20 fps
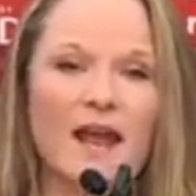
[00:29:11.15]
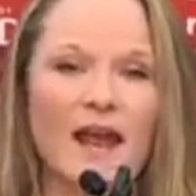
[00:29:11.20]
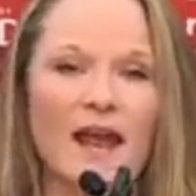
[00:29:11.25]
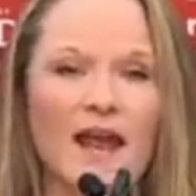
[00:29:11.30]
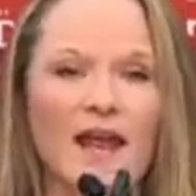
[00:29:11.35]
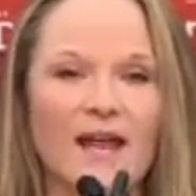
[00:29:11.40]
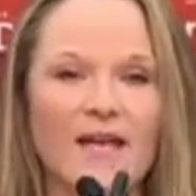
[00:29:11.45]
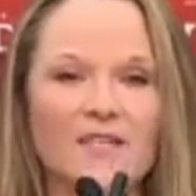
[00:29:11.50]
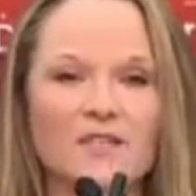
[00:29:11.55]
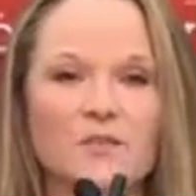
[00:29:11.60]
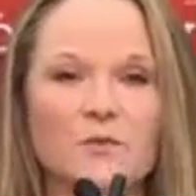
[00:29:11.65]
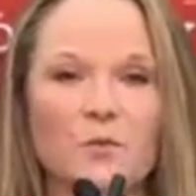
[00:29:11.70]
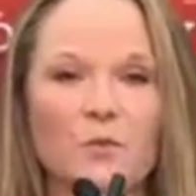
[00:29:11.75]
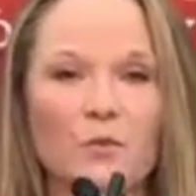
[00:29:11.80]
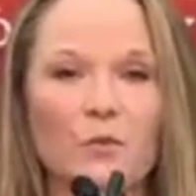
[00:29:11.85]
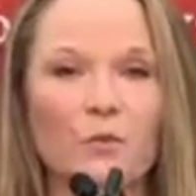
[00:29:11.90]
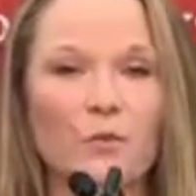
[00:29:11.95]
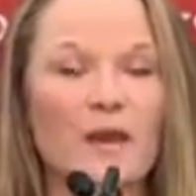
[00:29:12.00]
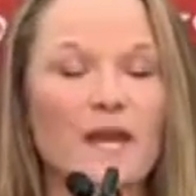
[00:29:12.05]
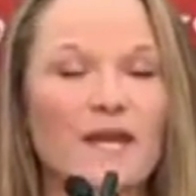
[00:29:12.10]
And
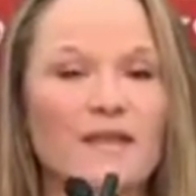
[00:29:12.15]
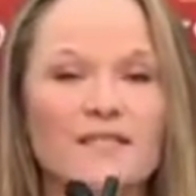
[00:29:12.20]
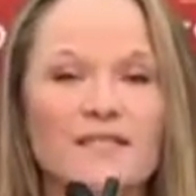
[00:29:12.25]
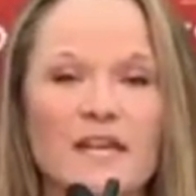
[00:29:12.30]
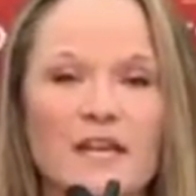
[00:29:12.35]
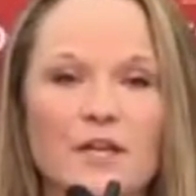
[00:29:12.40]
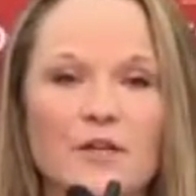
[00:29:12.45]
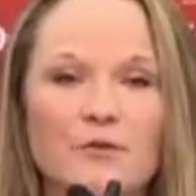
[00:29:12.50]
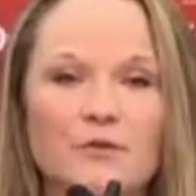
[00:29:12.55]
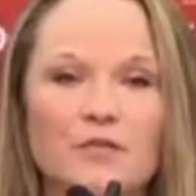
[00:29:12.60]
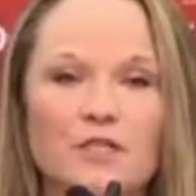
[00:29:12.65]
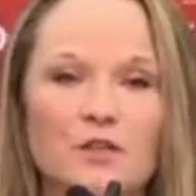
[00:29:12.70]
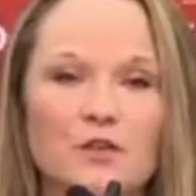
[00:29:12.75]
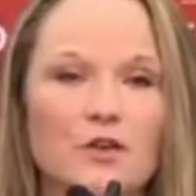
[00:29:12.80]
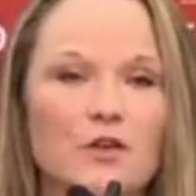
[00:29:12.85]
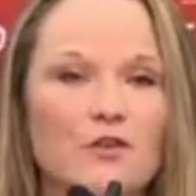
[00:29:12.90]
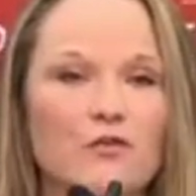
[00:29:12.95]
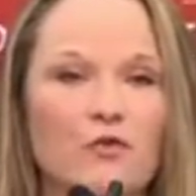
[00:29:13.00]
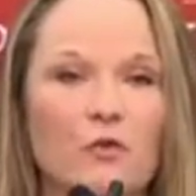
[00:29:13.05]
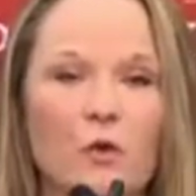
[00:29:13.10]
we continue to
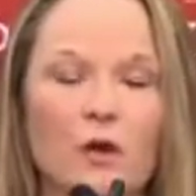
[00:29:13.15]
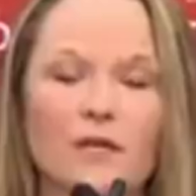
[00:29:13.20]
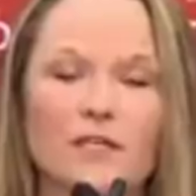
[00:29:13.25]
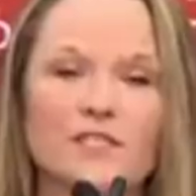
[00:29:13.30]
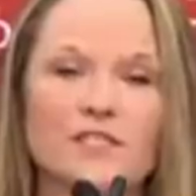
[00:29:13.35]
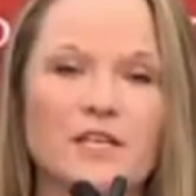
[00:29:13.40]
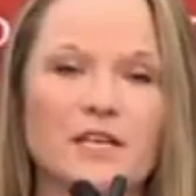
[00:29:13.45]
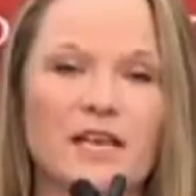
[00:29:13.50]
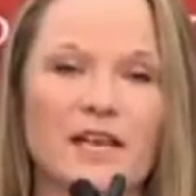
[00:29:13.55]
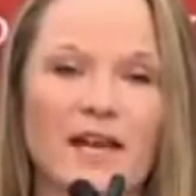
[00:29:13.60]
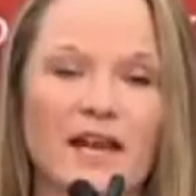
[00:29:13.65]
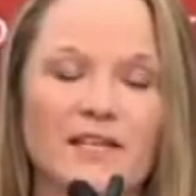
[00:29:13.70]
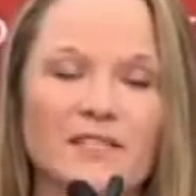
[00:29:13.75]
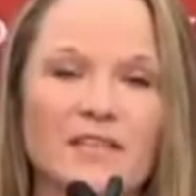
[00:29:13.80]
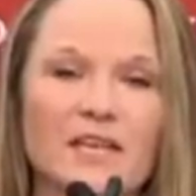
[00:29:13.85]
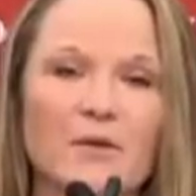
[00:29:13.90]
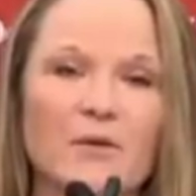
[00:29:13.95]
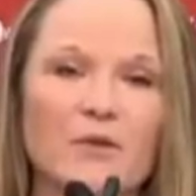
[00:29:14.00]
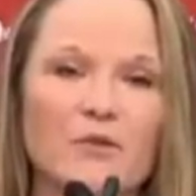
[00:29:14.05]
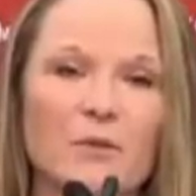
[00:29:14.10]
look forward to
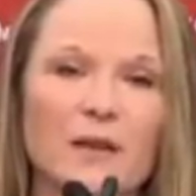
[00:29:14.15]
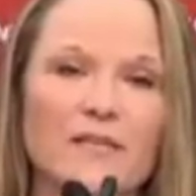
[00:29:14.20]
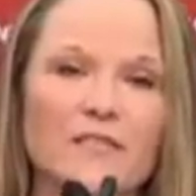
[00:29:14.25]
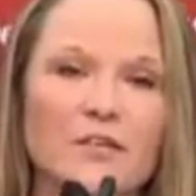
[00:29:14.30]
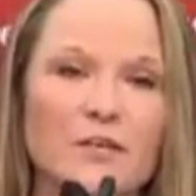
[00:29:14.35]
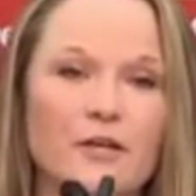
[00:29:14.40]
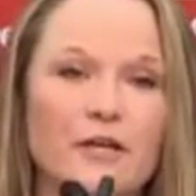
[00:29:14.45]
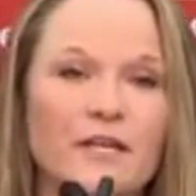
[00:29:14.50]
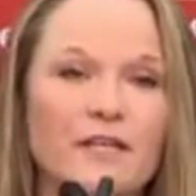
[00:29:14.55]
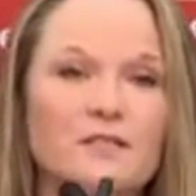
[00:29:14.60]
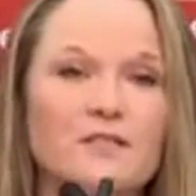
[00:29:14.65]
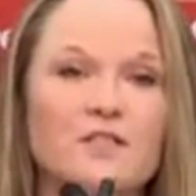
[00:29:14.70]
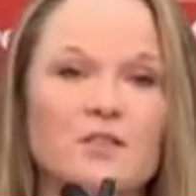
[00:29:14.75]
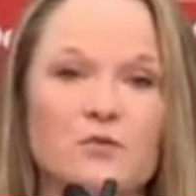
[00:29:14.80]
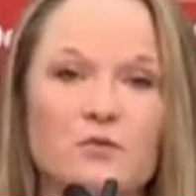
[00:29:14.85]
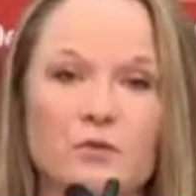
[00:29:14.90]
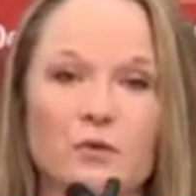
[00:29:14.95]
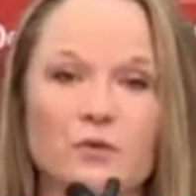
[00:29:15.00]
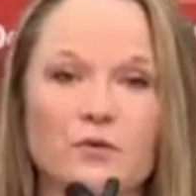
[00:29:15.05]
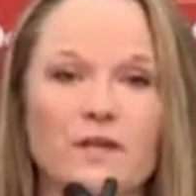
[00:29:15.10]
connecting with Red Deerians
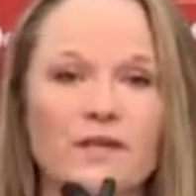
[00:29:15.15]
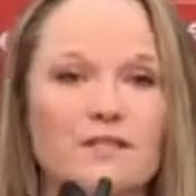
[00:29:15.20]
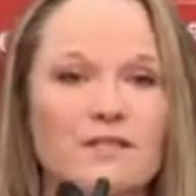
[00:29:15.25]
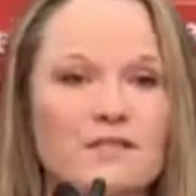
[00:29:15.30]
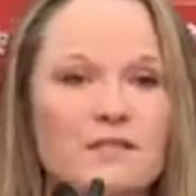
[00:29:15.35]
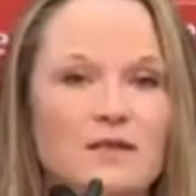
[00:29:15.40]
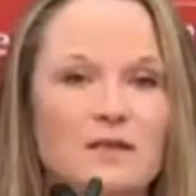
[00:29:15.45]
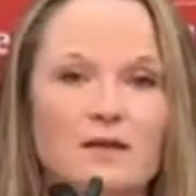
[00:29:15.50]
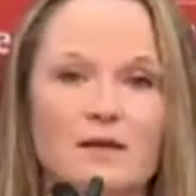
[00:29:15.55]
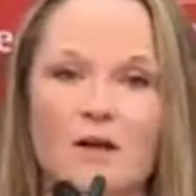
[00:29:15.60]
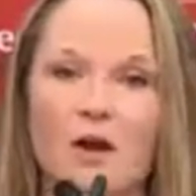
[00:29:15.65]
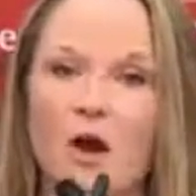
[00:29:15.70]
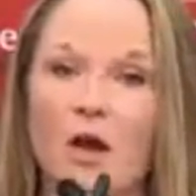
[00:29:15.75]
through this